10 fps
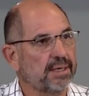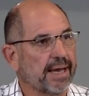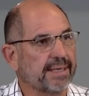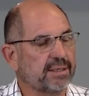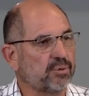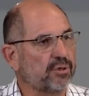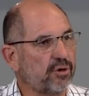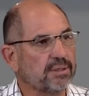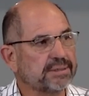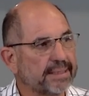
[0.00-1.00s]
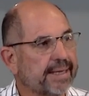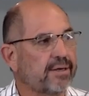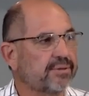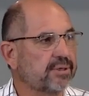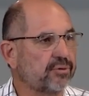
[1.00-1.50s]
and he will not
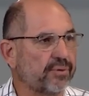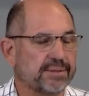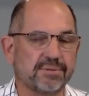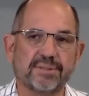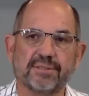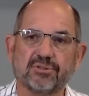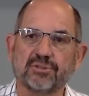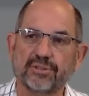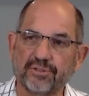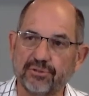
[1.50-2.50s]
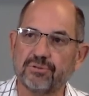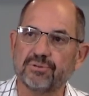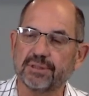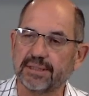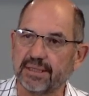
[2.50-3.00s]
allow the Corinthians to use
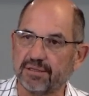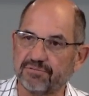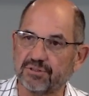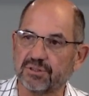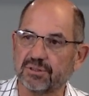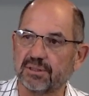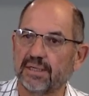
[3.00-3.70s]
the gifts